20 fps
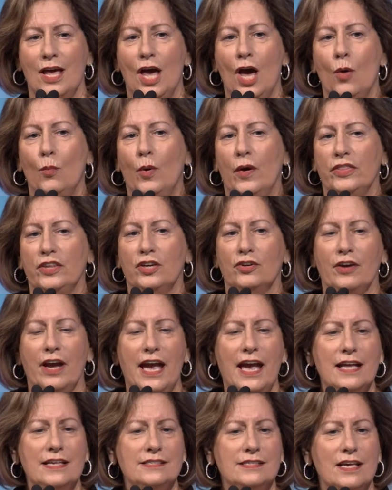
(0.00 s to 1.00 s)
Whether your
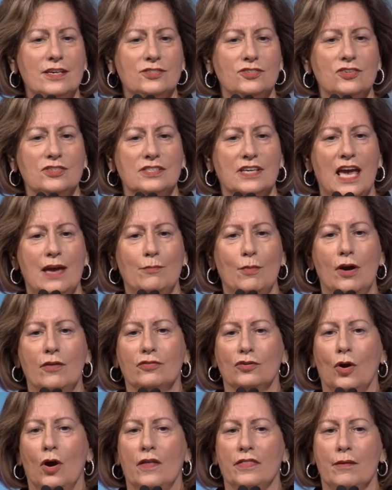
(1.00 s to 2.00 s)
ancestors came over
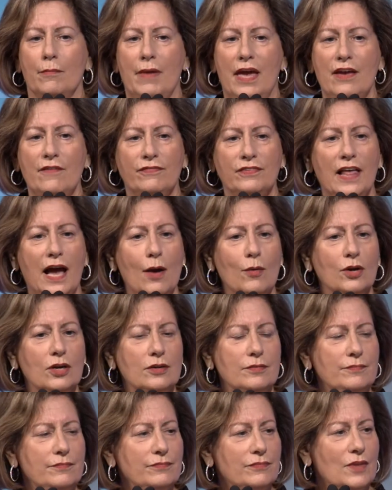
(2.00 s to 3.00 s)
on the Mayflower,
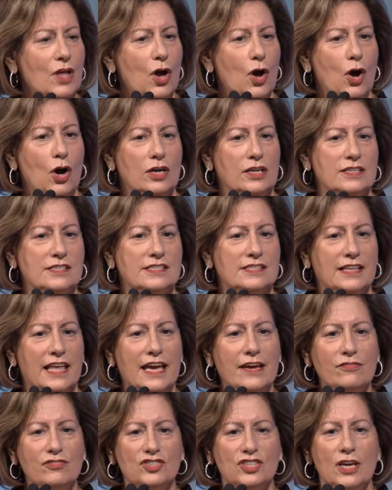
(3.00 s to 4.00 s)
on a
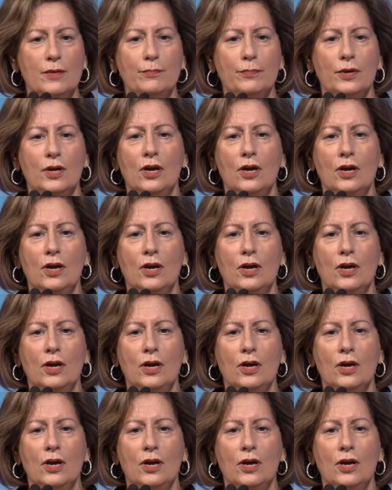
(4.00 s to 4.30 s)
slave ship,